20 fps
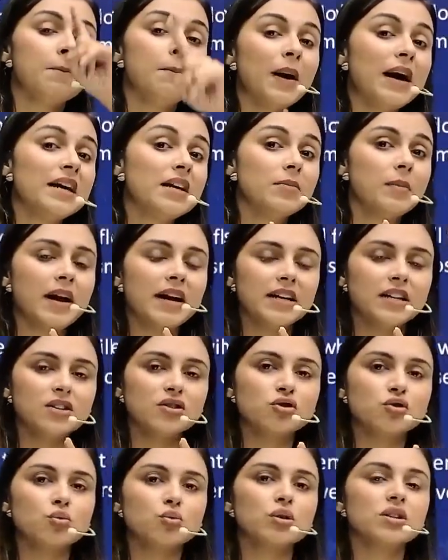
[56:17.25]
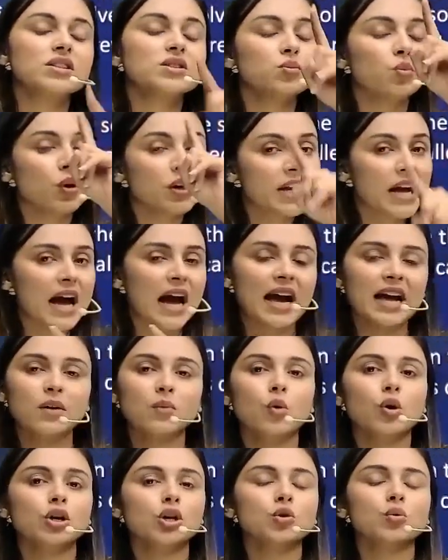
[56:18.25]
but my dear students what i
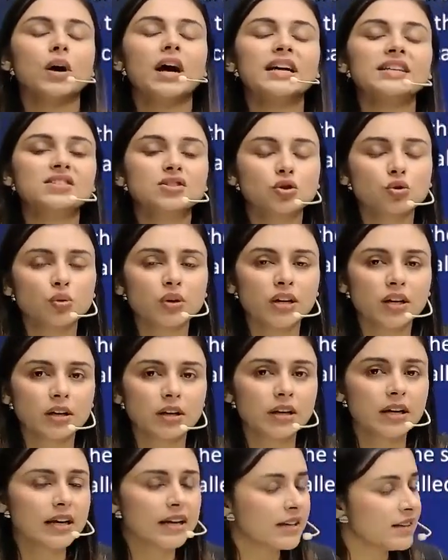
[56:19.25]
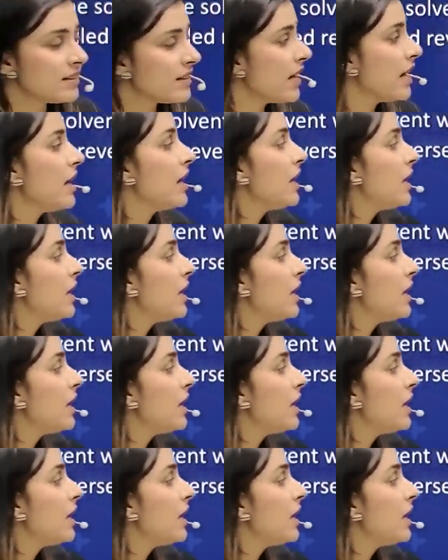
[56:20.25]
want to ask you here is